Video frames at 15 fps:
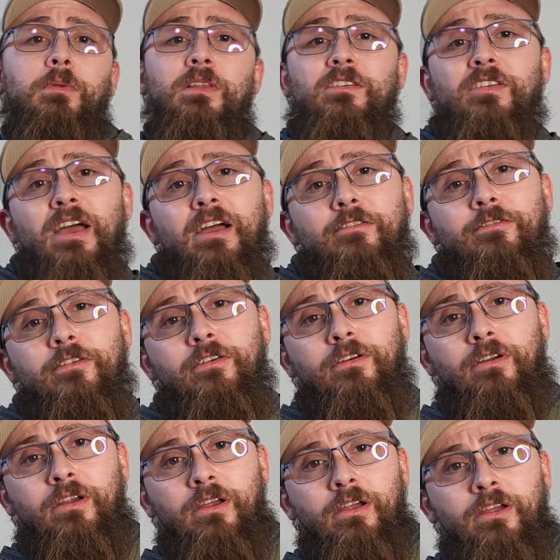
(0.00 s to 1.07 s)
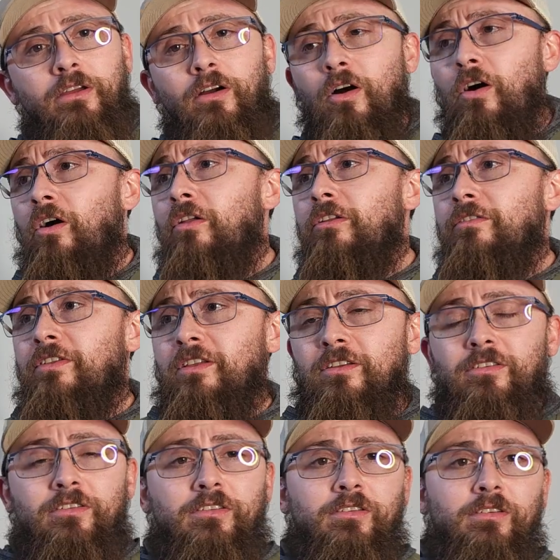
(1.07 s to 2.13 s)
this effort, all of
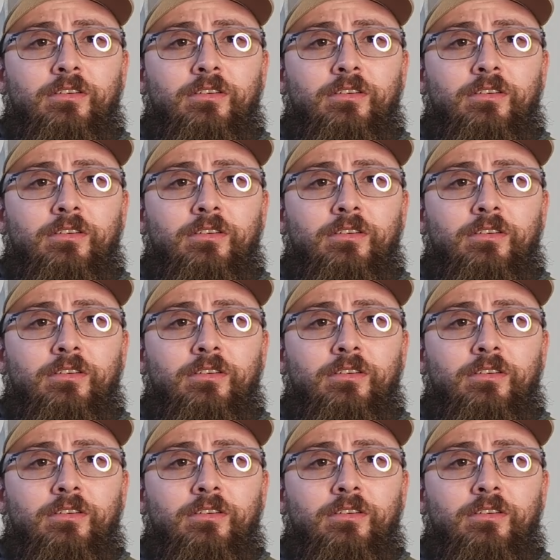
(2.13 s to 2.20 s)
this